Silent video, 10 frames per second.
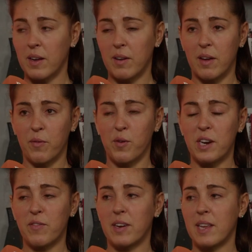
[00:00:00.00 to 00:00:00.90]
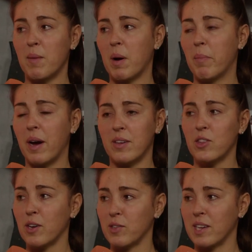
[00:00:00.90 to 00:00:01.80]
if I take my biased
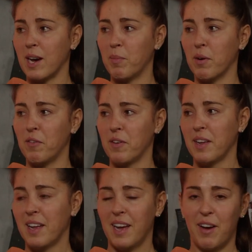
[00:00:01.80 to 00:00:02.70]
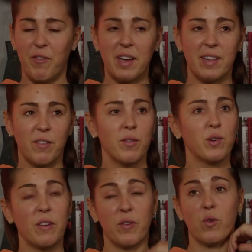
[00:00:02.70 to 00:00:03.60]
Chelsea cap off, I think it's a real
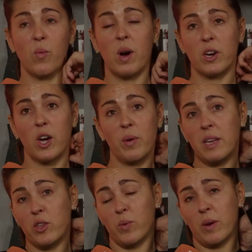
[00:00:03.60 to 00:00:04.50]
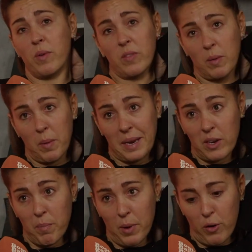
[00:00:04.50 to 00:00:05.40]
difficult one going into it with the
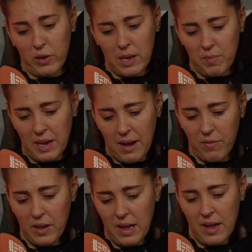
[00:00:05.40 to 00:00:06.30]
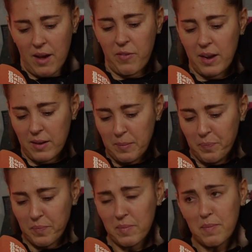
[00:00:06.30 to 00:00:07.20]
momentum both teams have. Yeah. I think
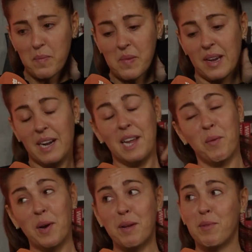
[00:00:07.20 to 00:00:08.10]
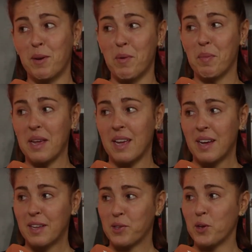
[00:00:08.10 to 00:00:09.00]
Leah Williamson will be.
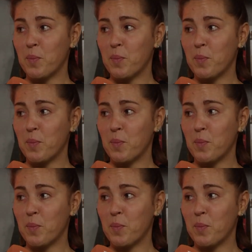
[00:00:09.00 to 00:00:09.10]
What do you think